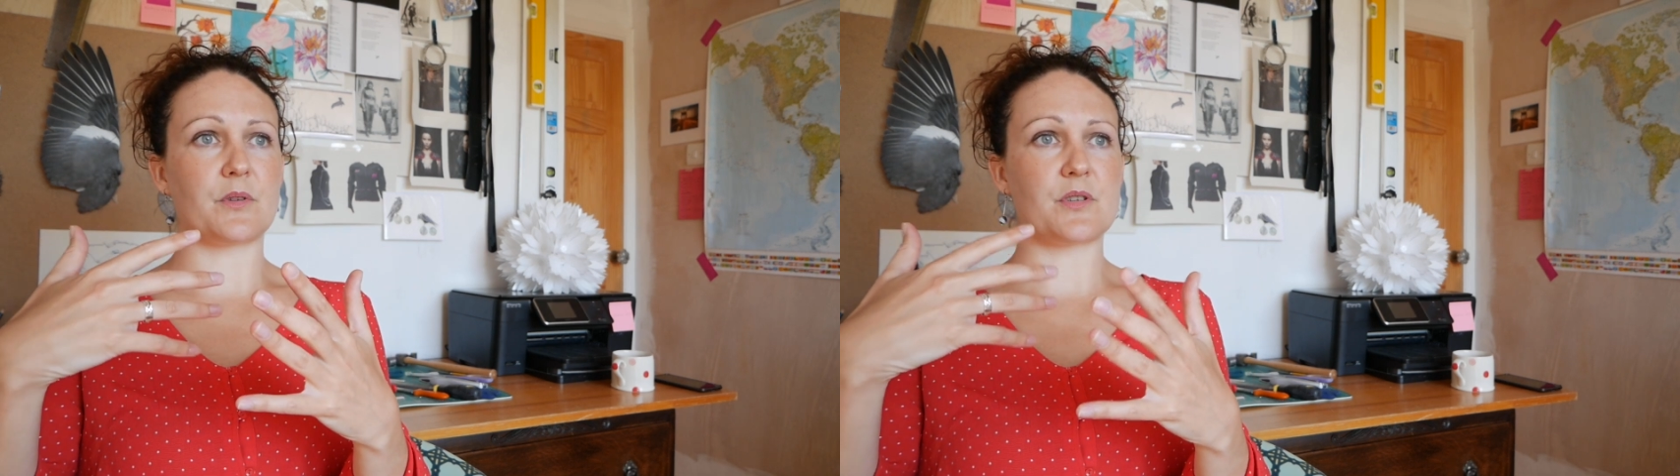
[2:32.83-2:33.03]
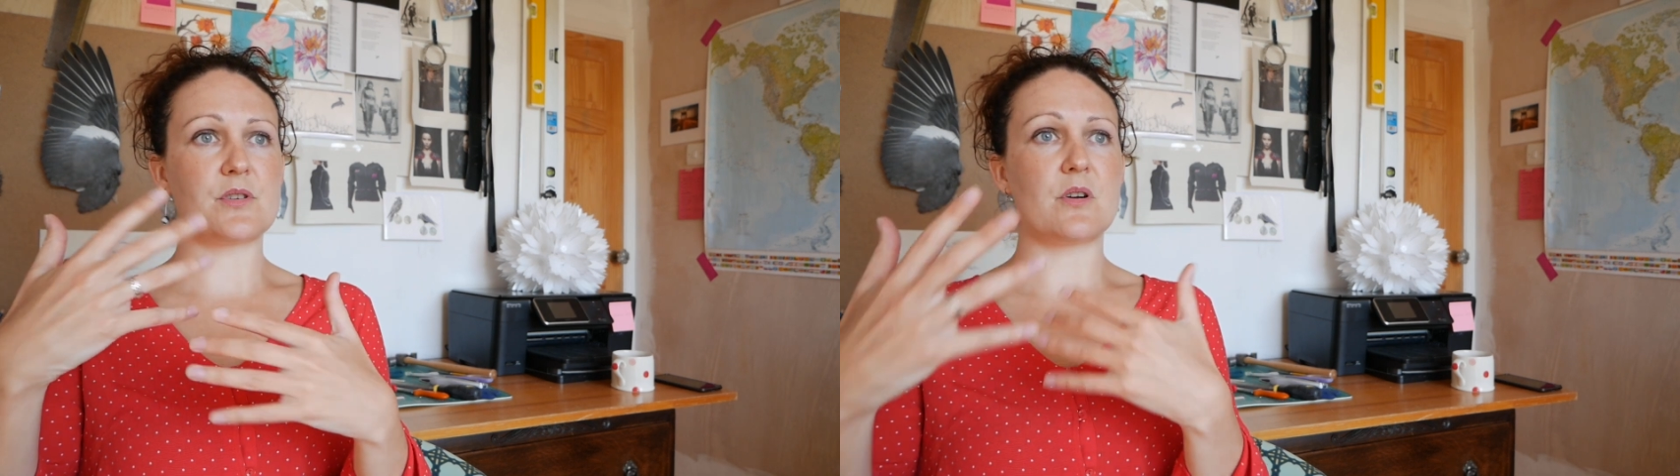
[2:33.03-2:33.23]

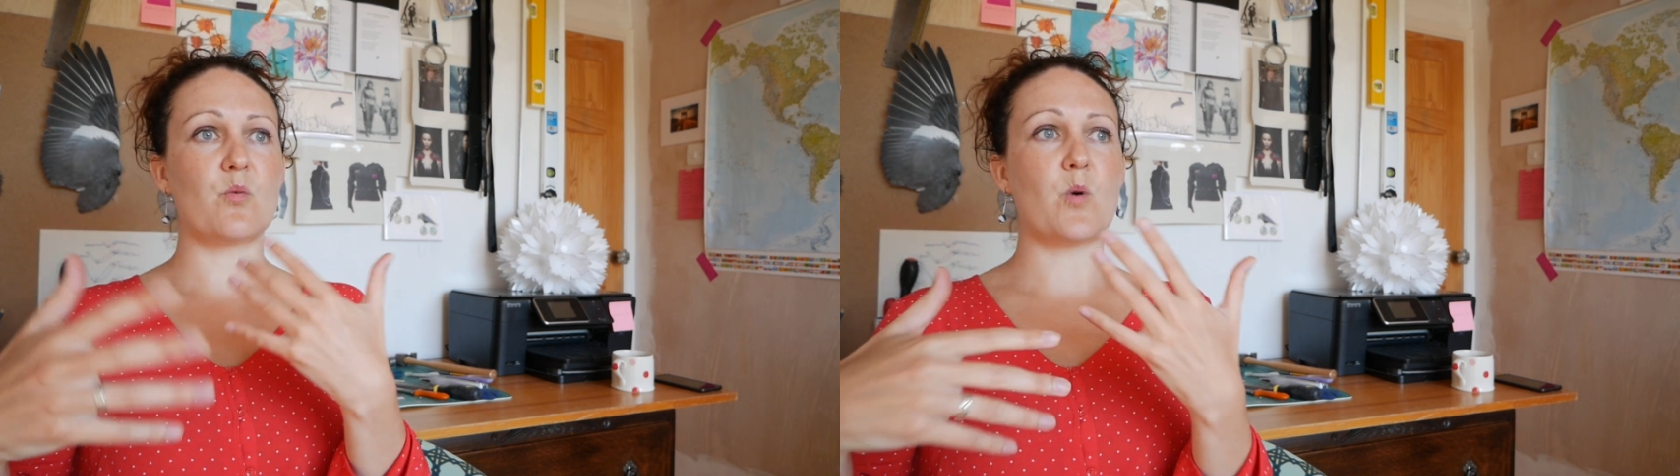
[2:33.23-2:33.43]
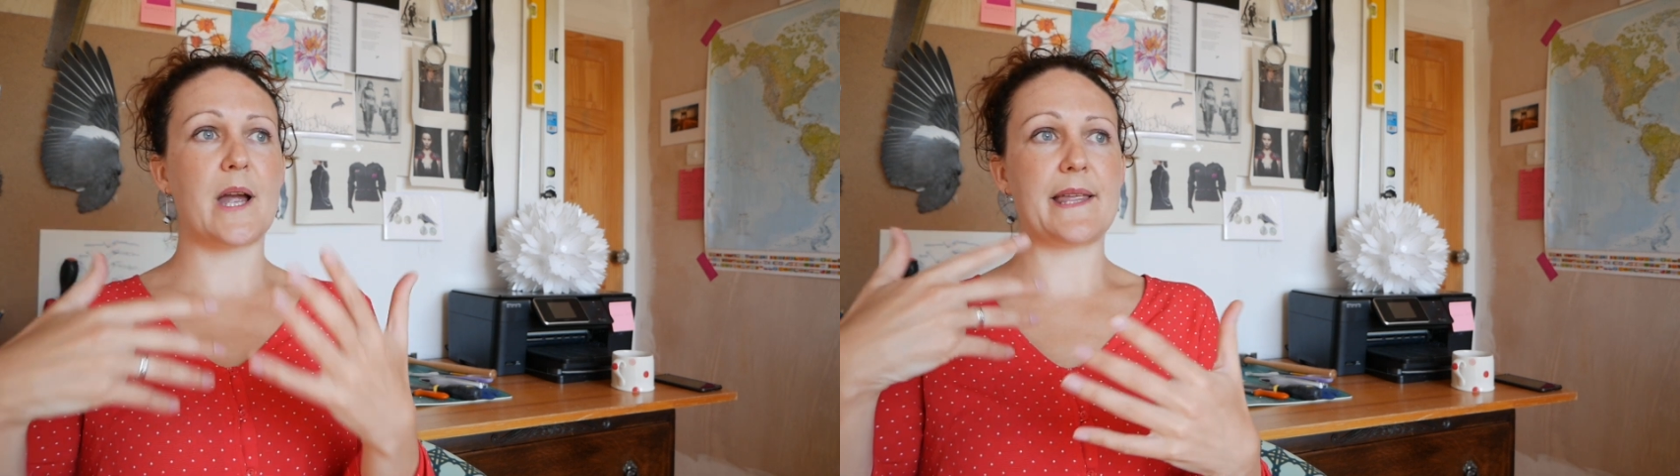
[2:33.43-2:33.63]
there's no
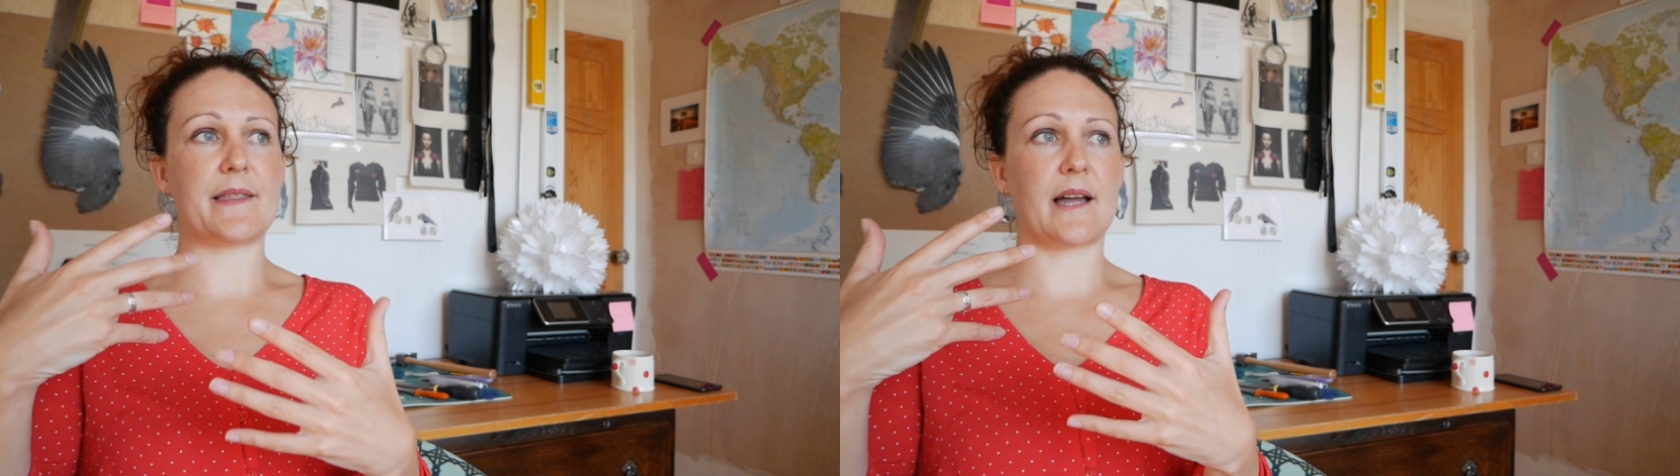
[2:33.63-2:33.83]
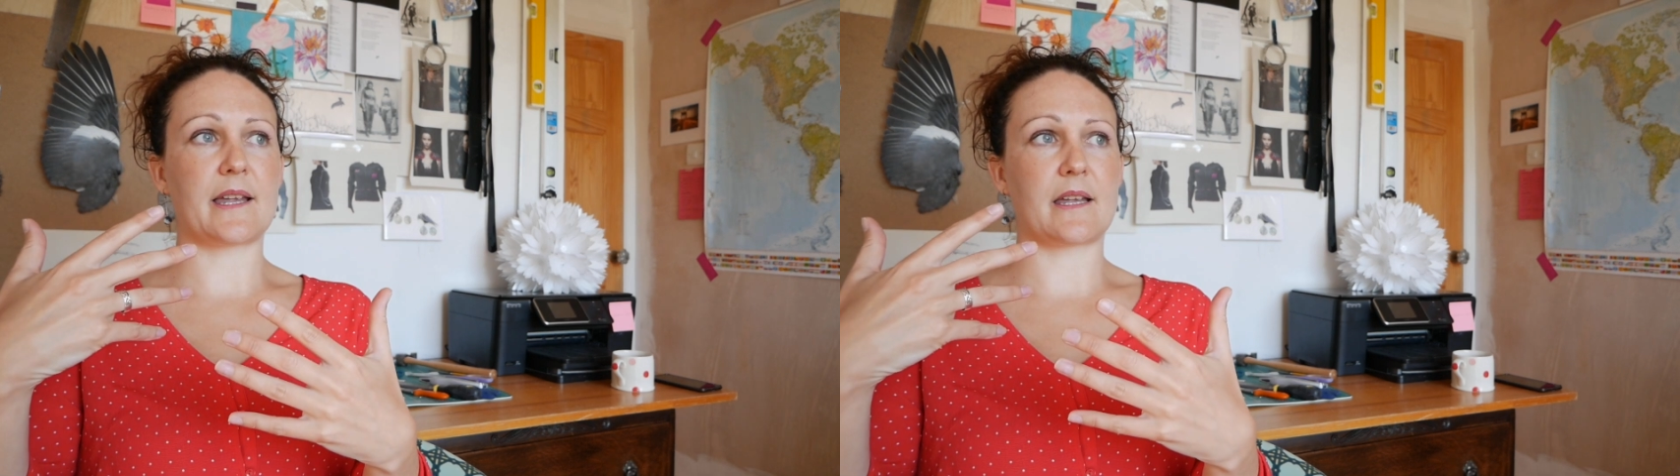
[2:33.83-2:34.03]
way
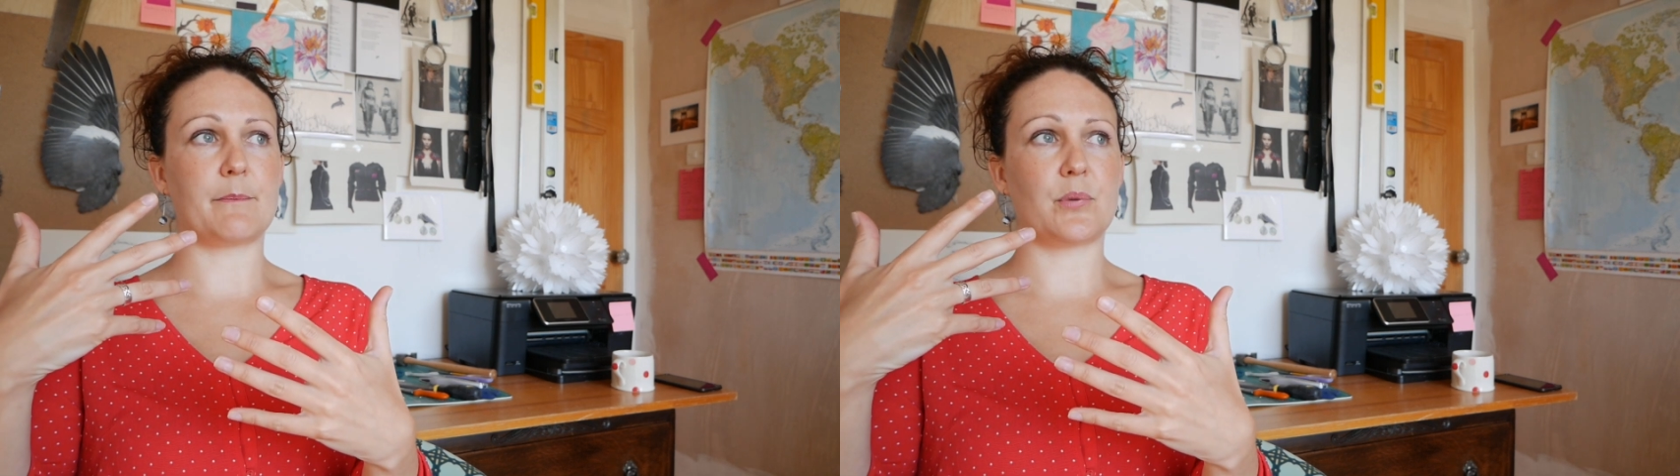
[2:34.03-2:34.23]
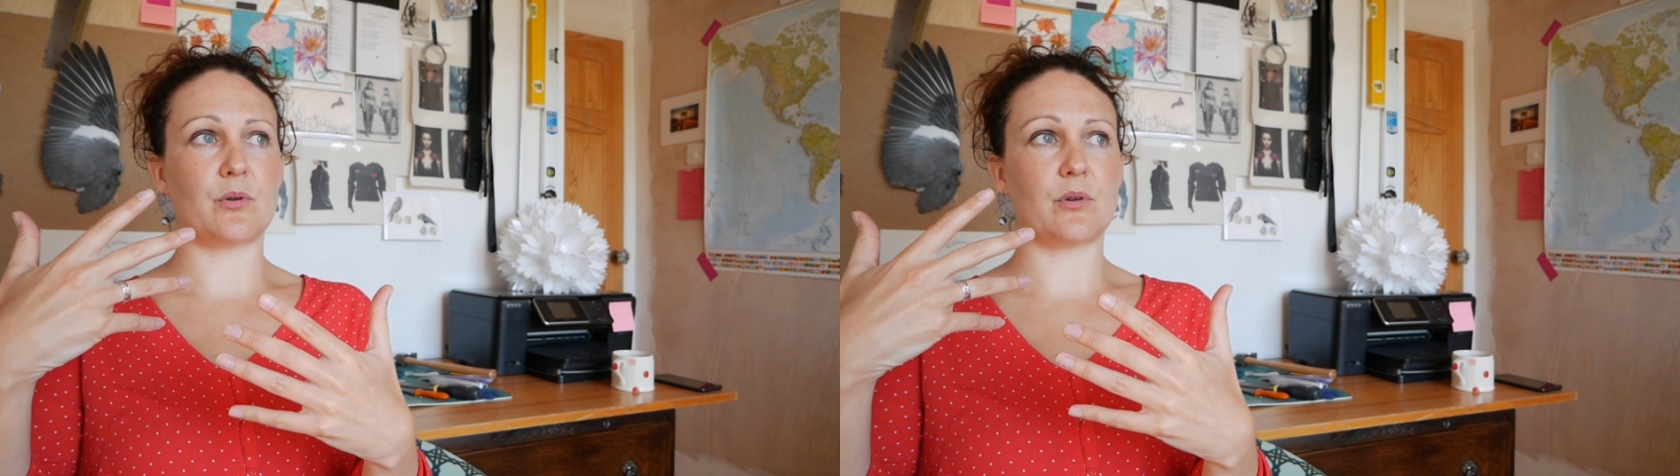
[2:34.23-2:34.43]
that I
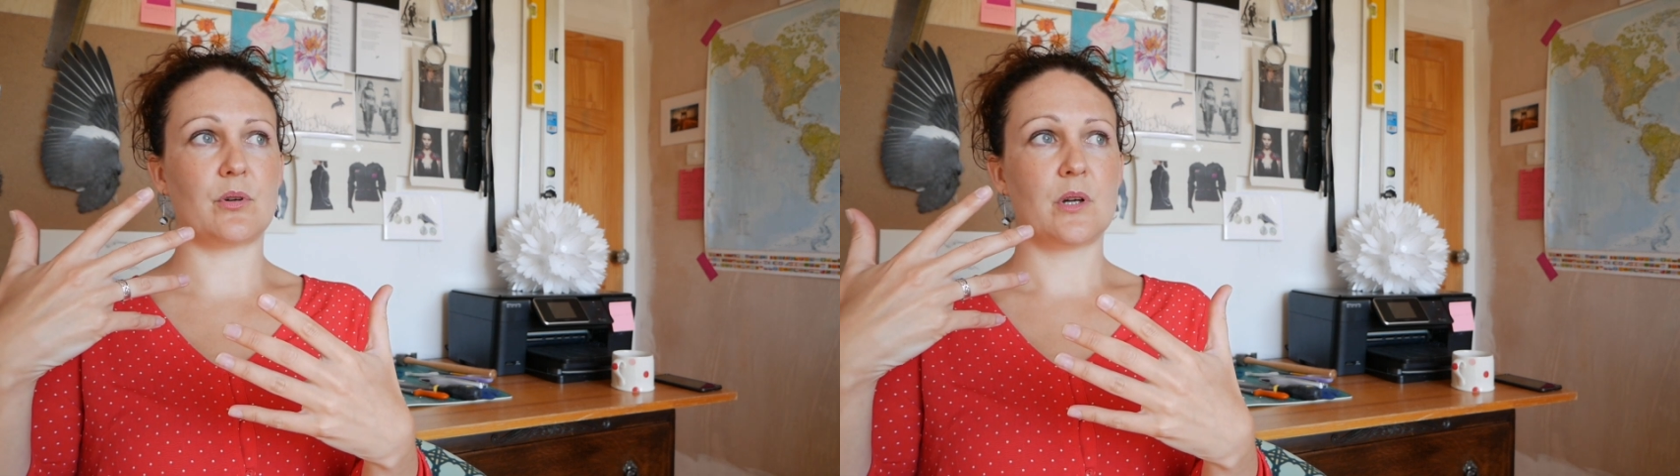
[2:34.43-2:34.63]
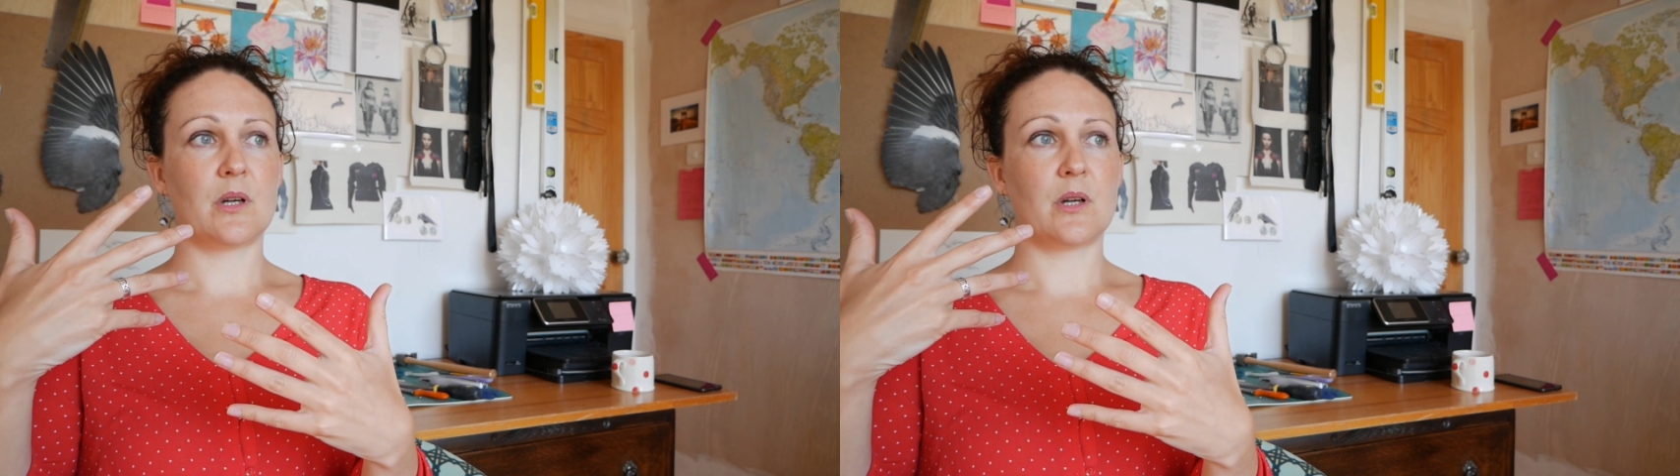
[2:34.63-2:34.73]
can put